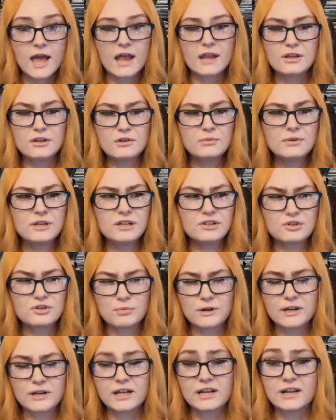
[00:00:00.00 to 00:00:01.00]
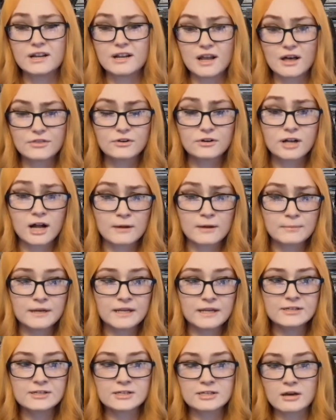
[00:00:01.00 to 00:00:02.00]
and you need to bring in another
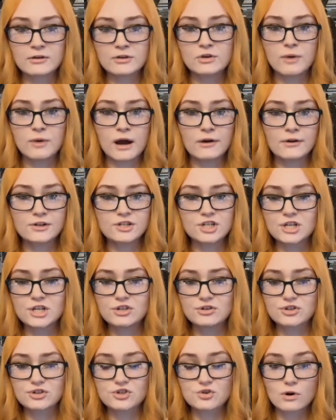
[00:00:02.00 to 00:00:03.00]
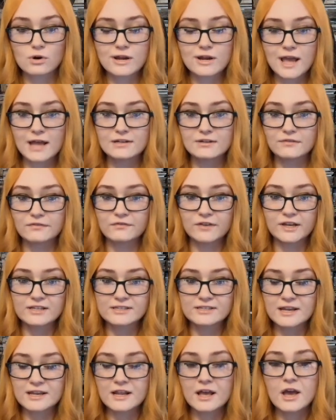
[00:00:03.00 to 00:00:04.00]
company to tell you how to change your story and fix
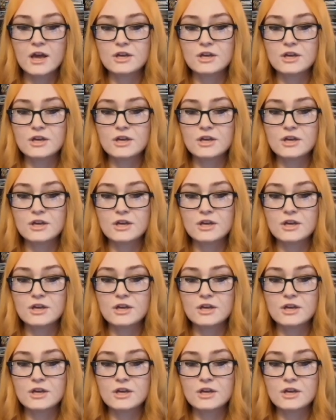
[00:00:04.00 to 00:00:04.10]
it,